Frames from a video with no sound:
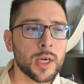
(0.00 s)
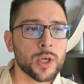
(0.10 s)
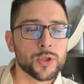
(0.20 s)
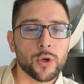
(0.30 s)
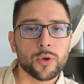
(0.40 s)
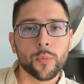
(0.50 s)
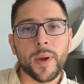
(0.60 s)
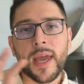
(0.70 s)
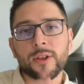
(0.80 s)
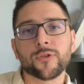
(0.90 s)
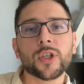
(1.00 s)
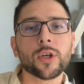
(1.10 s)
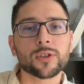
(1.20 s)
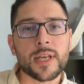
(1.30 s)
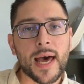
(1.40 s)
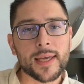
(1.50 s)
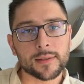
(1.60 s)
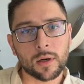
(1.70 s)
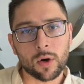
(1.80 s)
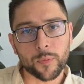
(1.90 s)
So you pay 3.9
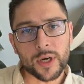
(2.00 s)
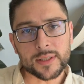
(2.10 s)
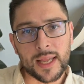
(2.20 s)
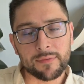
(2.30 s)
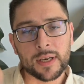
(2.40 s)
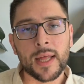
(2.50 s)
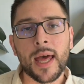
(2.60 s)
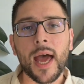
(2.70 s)
at the corporate level